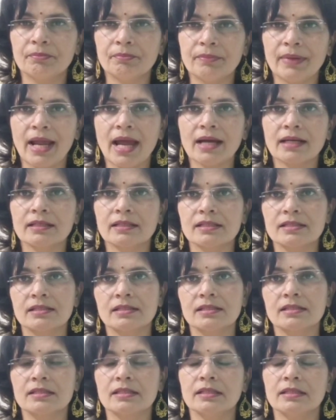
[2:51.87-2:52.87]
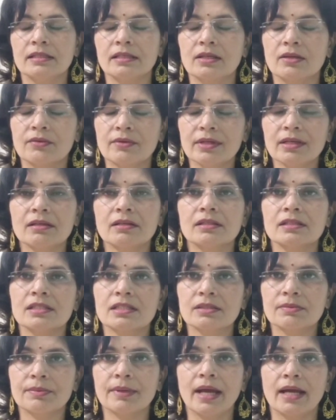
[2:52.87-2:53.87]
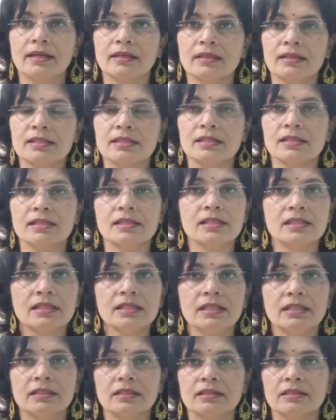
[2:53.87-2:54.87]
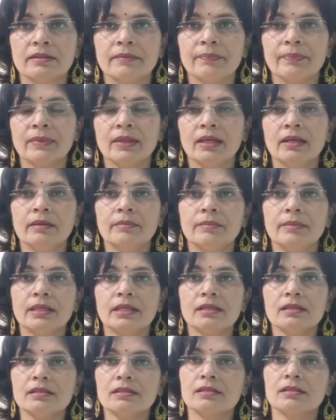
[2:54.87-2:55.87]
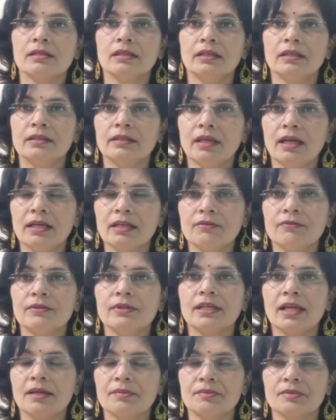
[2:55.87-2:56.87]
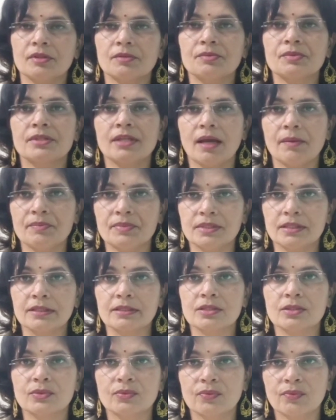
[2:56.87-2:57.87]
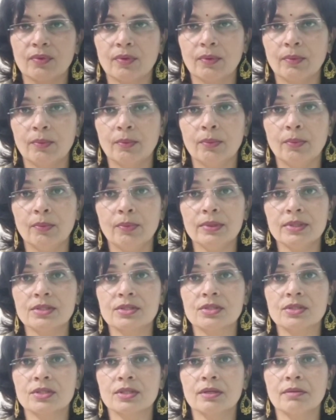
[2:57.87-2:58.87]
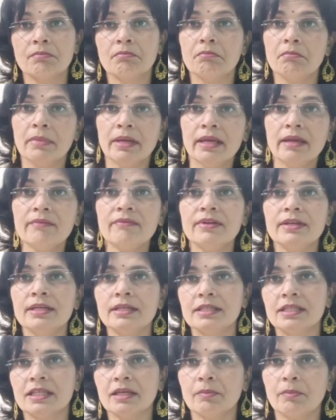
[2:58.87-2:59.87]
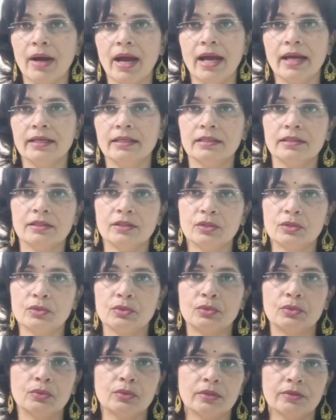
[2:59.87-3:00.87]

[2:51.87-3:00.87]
practice is needed, rigorous practice is needed, because there are different types of subjects which may be divided into two